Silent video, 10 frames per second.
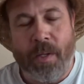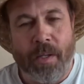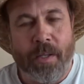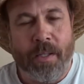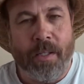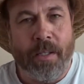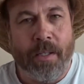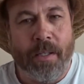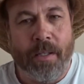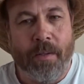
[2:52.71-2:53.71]
in
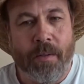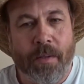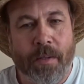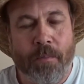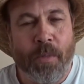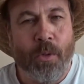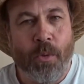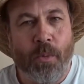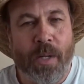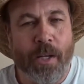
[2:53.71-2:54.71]
the middle
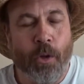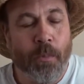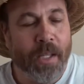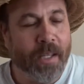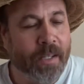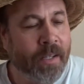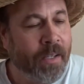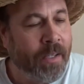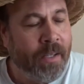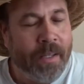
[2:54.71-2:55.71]
of Wyoming, and
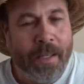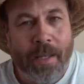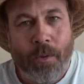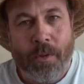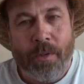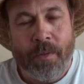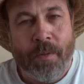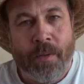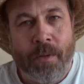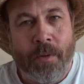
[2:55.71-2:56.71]
elk
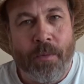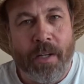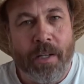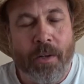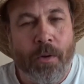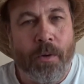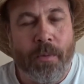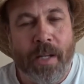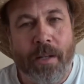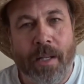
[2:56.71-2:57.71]
running all
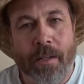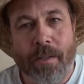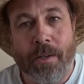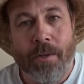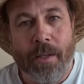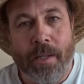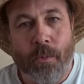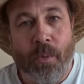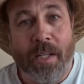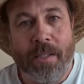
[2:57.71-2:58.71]
around out there like
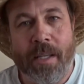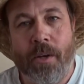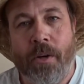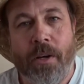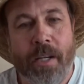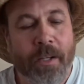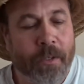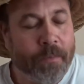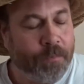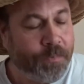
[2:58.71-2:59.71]
whitetail are
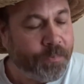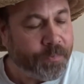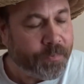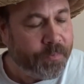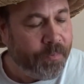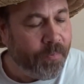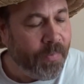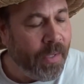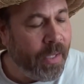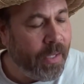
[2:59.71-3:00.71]
here.
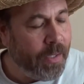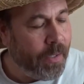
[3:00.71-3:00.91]
And